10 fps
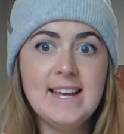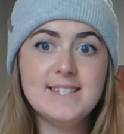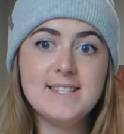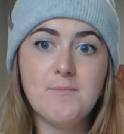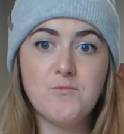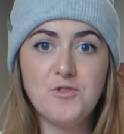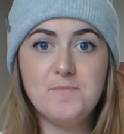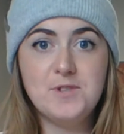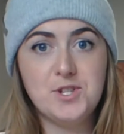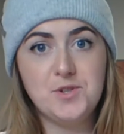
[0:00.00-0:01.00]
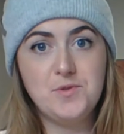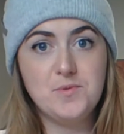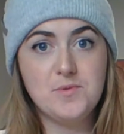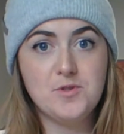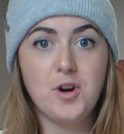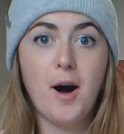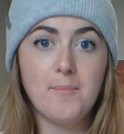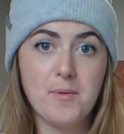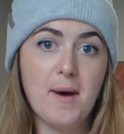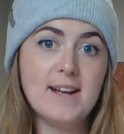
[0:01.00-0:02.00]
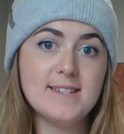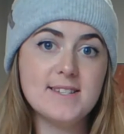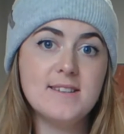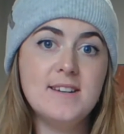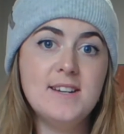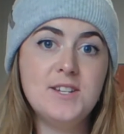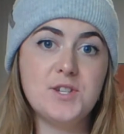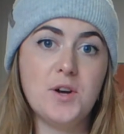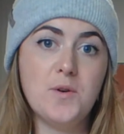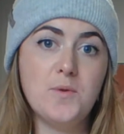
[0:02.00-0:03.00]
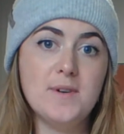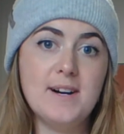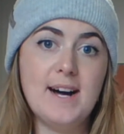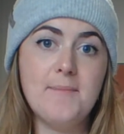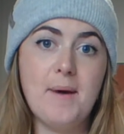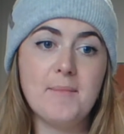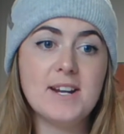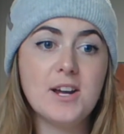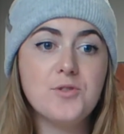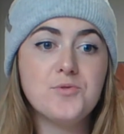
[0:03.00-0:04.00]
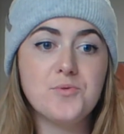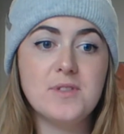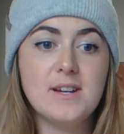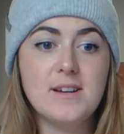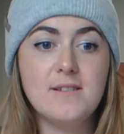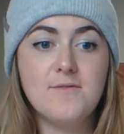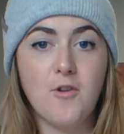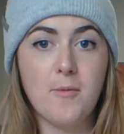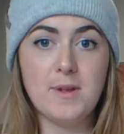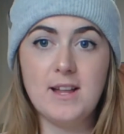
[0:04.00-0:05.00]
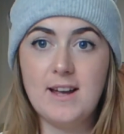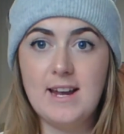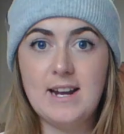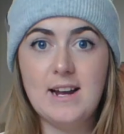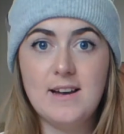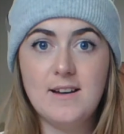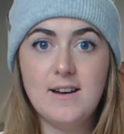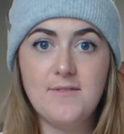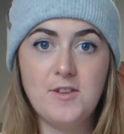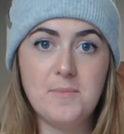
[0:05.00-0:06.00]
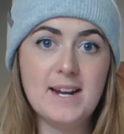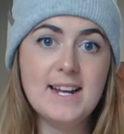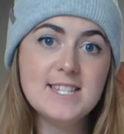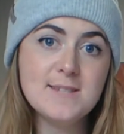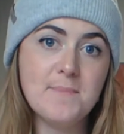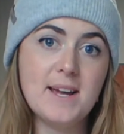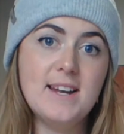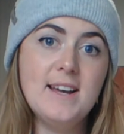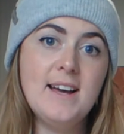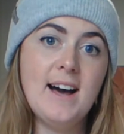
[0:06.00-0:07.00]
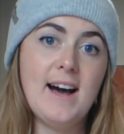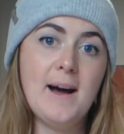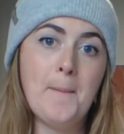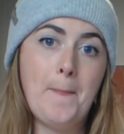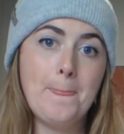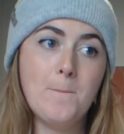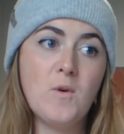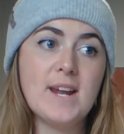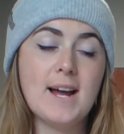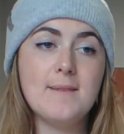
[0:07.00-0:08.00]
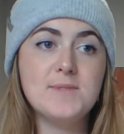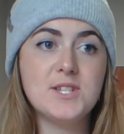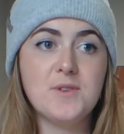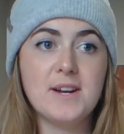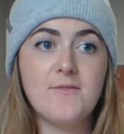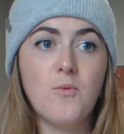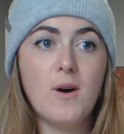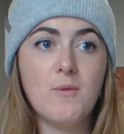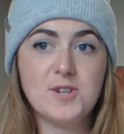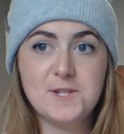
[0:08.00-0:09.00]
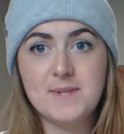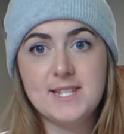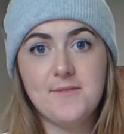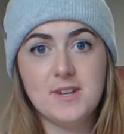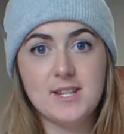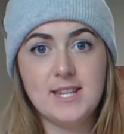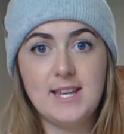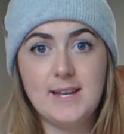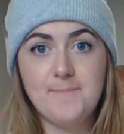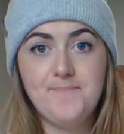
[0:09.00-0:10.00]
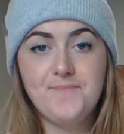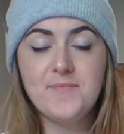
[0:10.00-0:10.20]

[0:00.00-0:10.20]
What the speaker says: is some room to compromise. So I'm going to go through the formula in a few minutes, but when it comes to kind of what we're specifically